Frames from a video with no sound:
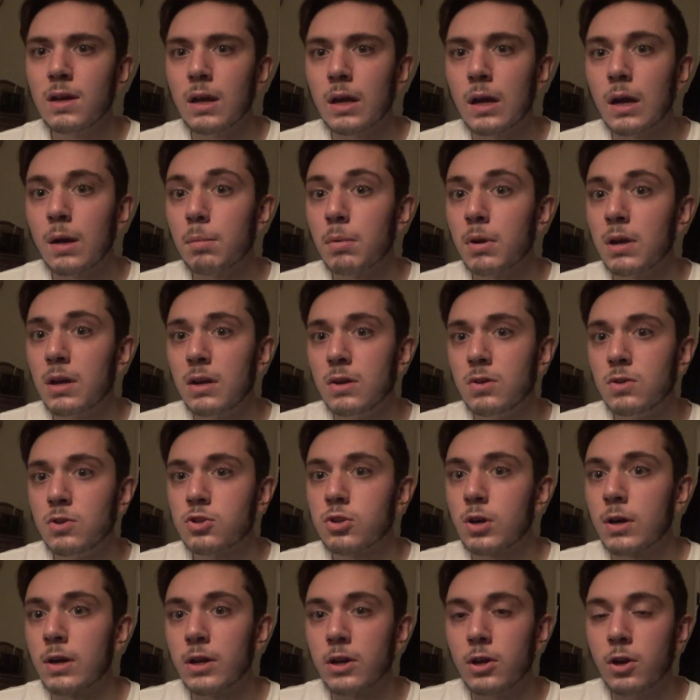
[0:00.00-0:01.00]
I'm going to
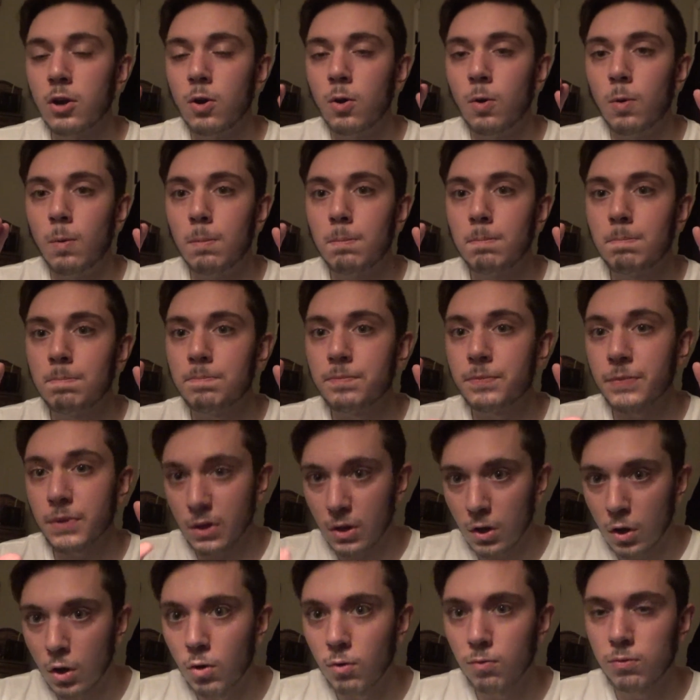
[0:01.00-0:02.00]
try to go
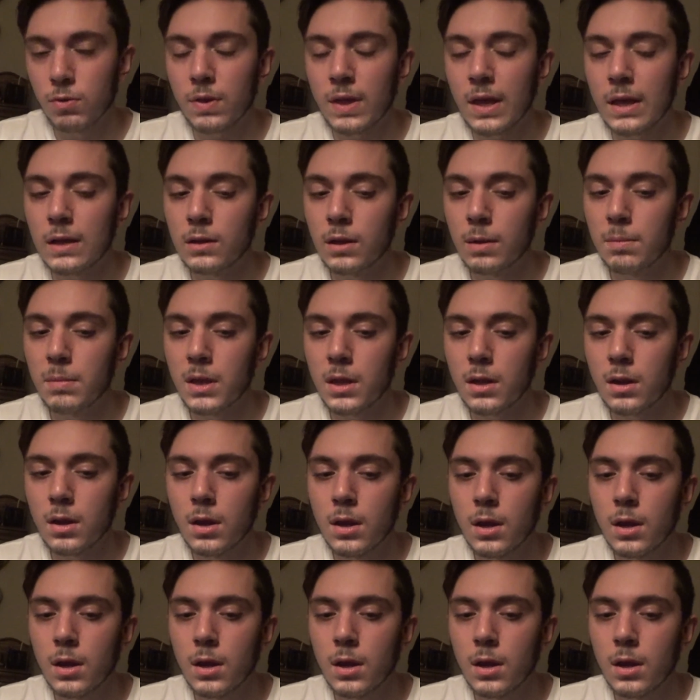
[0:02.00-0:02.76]
over that limit.